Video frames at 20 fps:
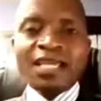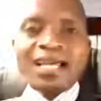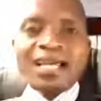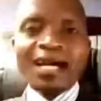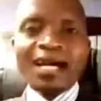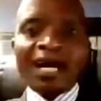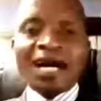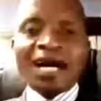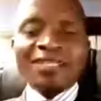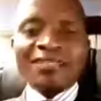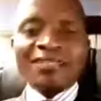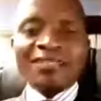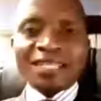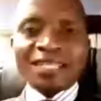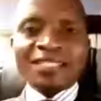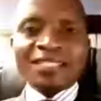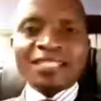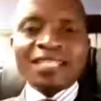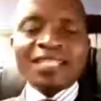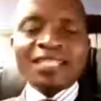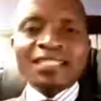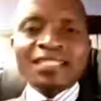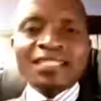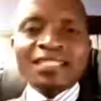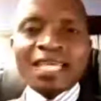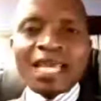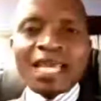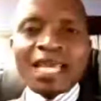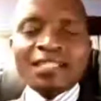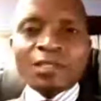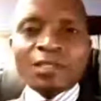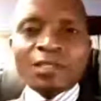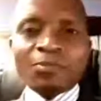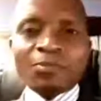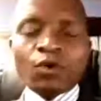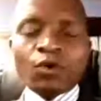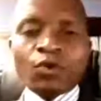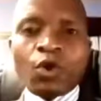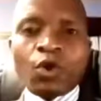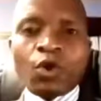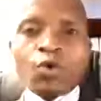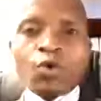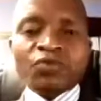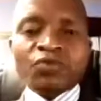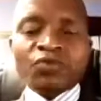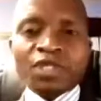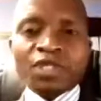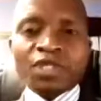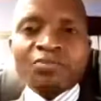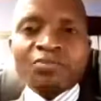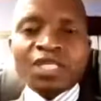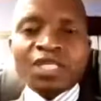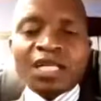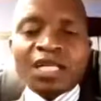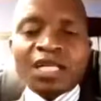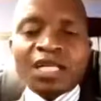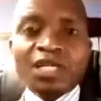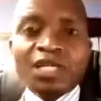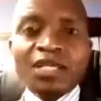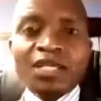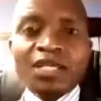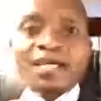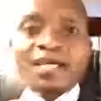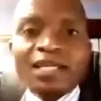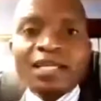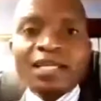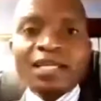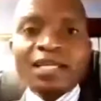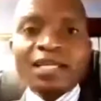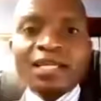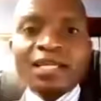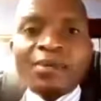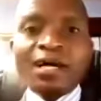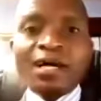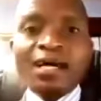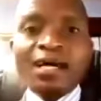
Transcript: are setting tangible goals for themselves. Remember,